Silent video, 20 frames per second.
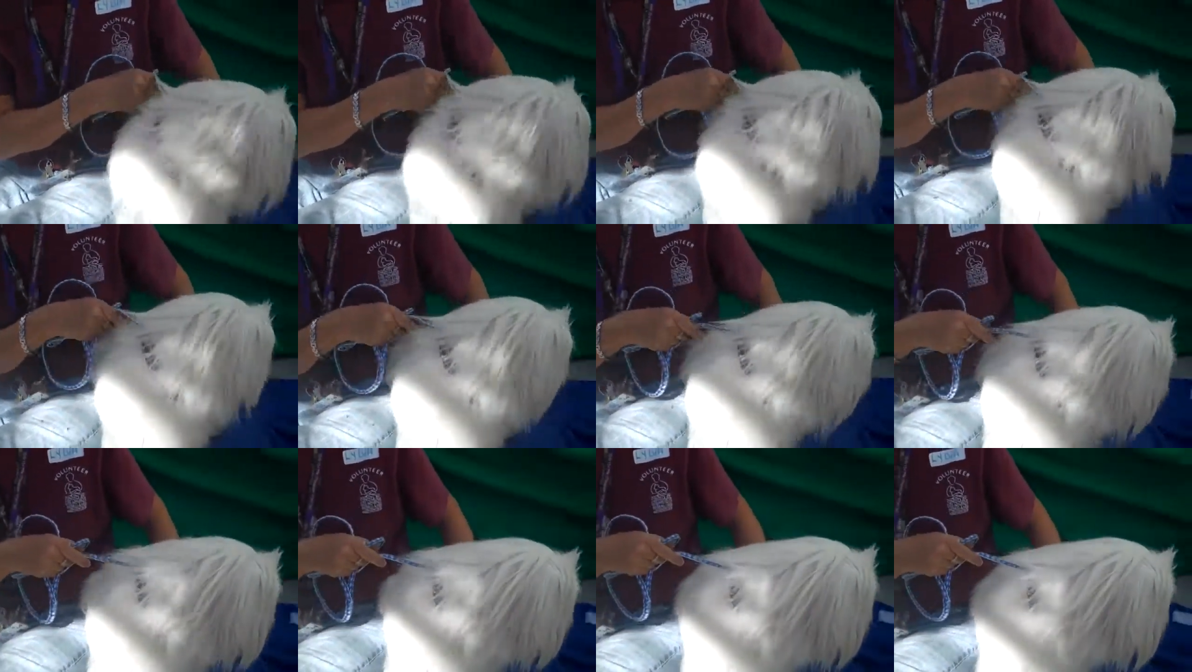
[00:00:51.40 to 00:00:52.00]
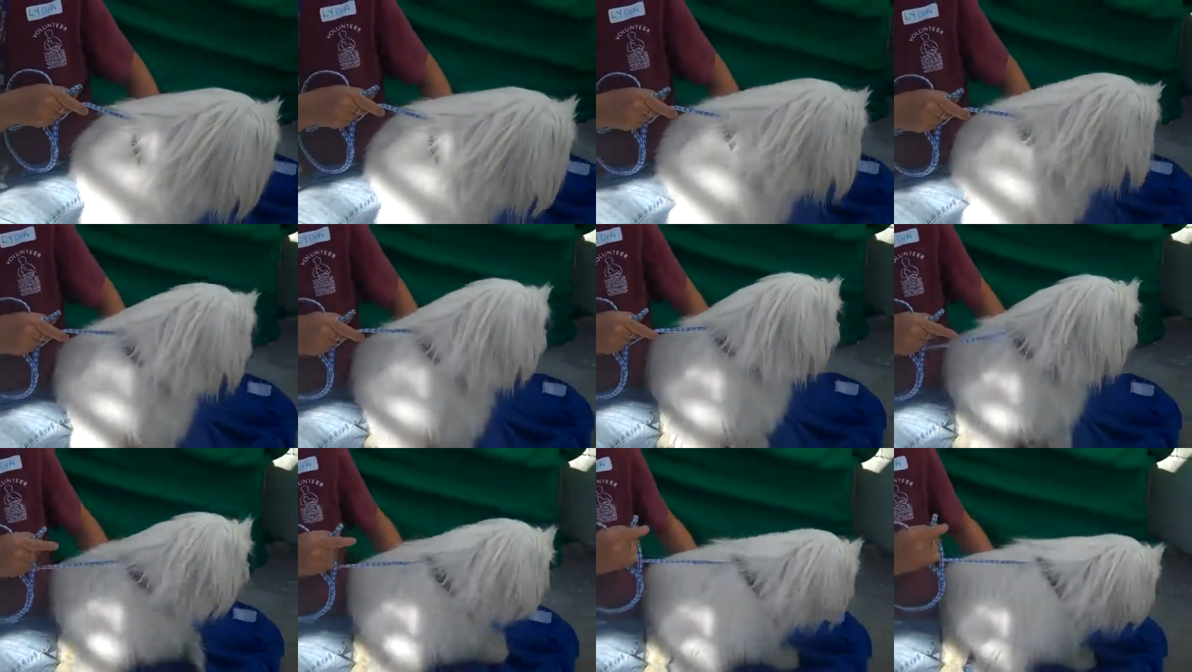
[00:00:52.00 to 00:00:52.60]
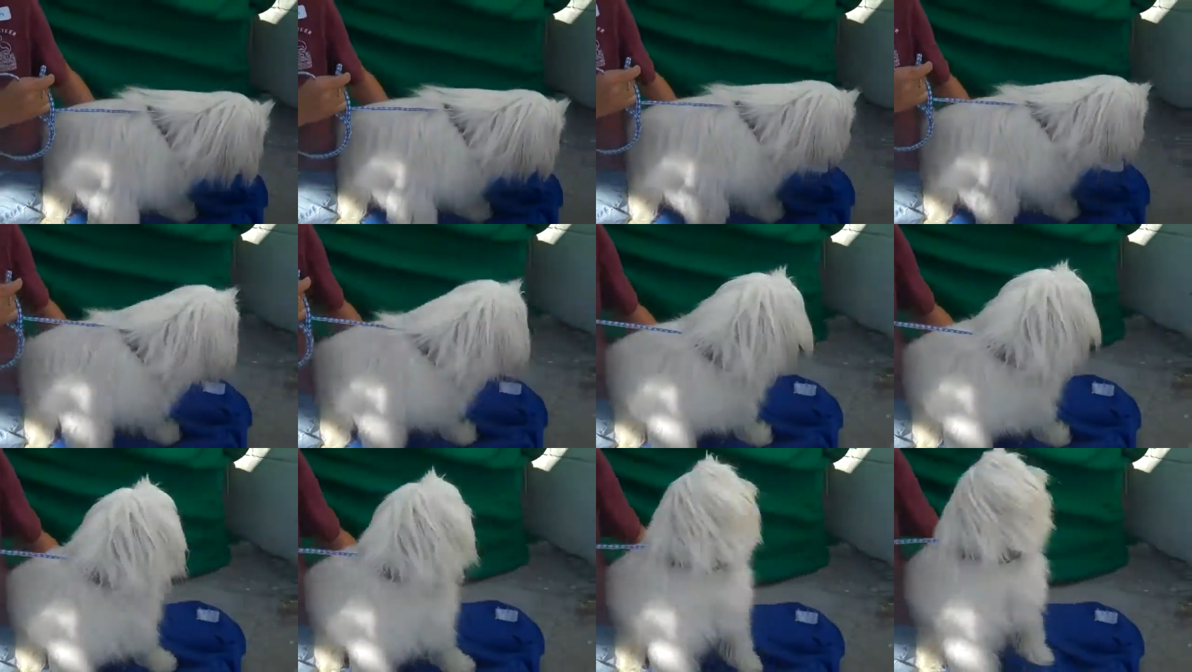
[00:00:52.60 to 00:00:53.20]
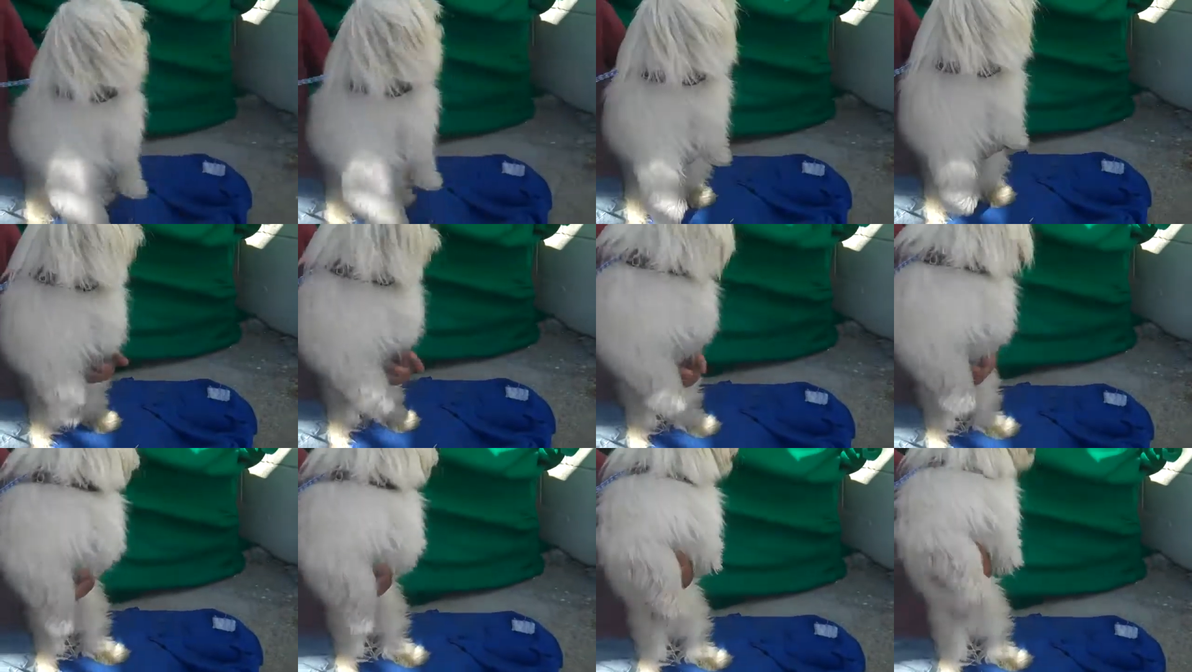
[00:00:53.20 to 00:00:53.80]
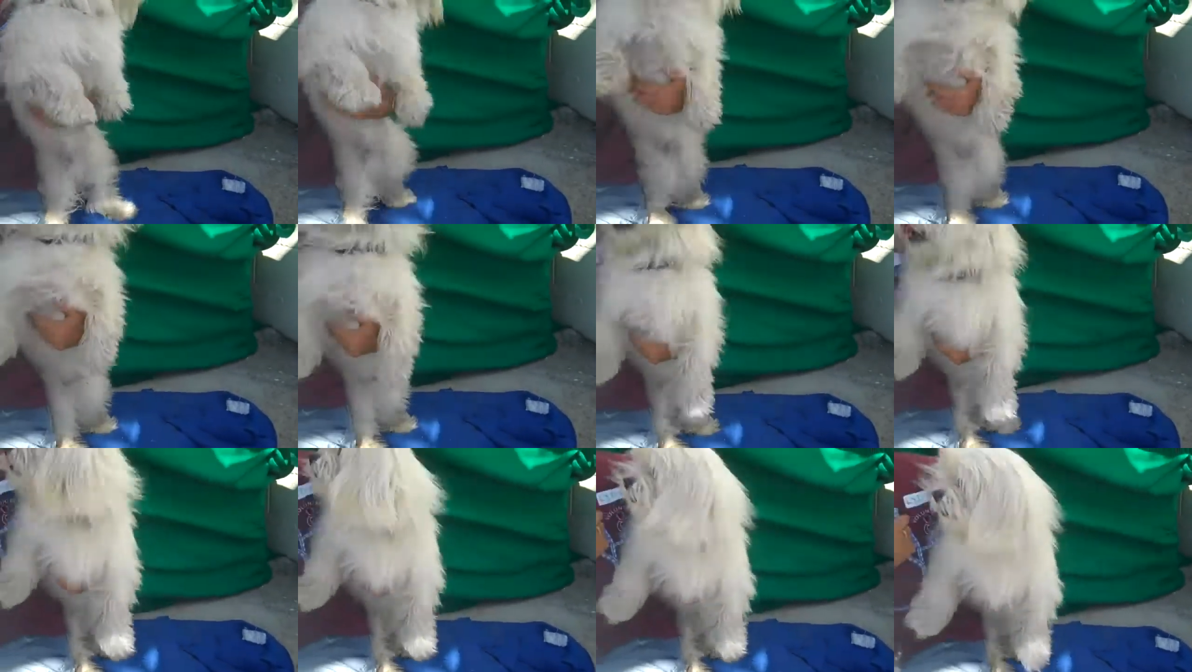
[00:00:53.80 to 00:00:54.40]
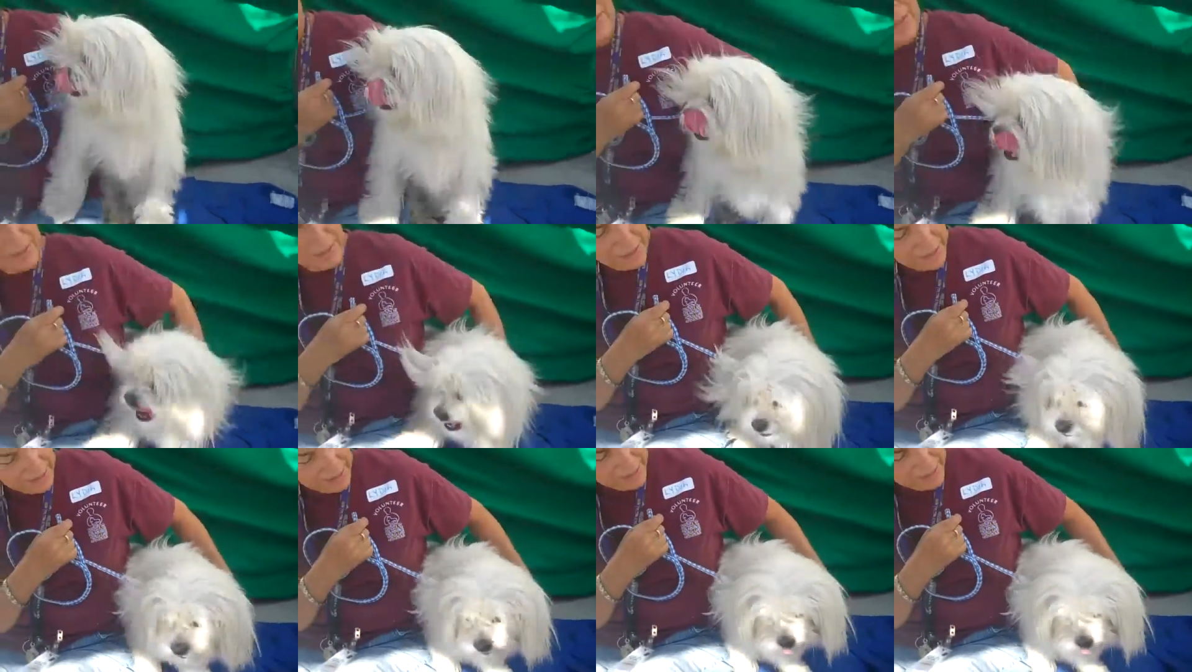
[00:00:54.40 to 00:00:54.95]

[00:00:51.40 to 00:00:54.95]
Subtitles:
[unreadable: no face in view]